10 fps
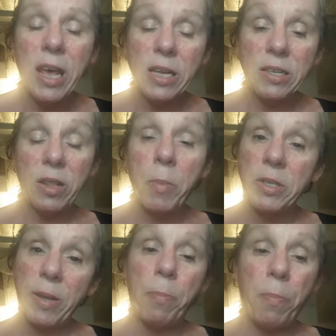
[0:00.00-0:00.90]
So the
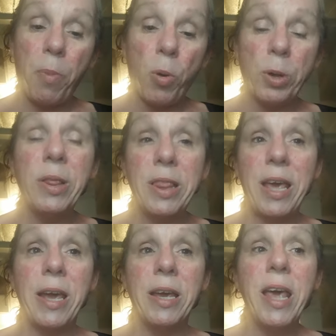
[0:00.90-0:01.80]
most important
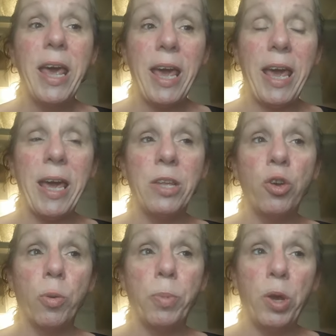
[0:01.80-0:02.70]
thing in
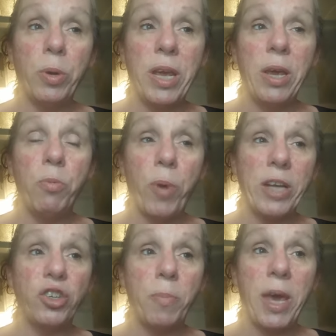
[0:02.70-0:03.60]
your beauty
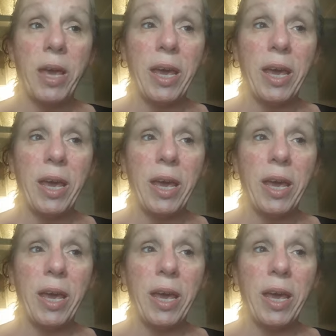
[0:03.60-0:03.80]
regimen,